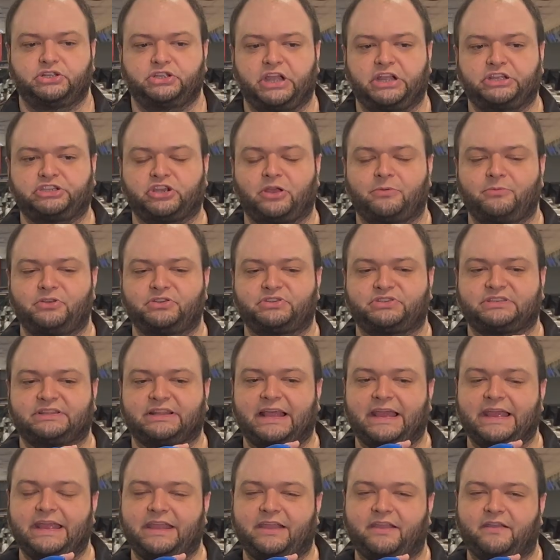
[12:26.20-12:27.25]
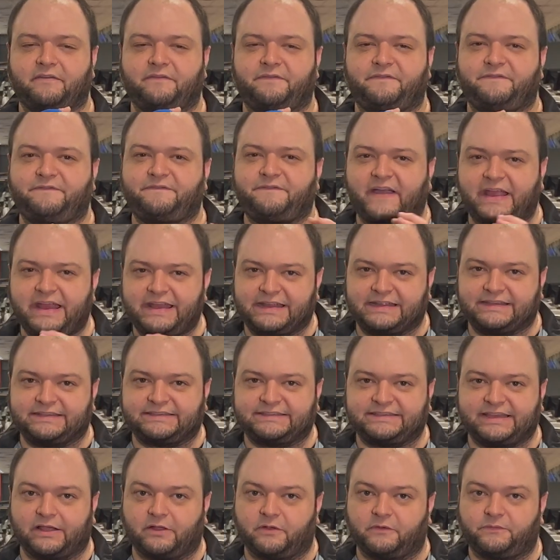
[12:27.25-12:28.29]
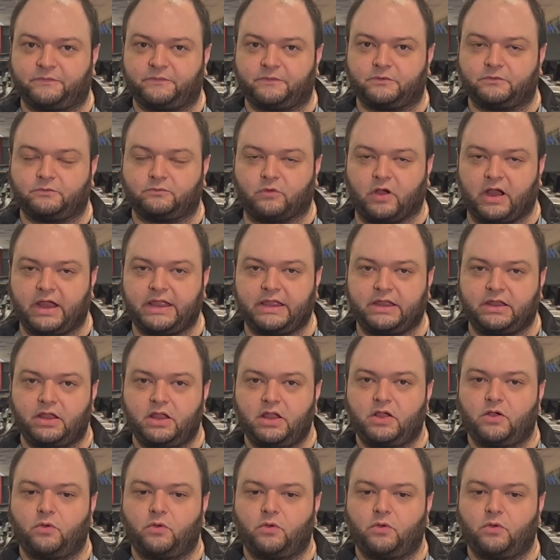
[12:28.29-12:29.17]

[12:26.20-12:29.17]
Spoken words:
it's almost like fight itself, right?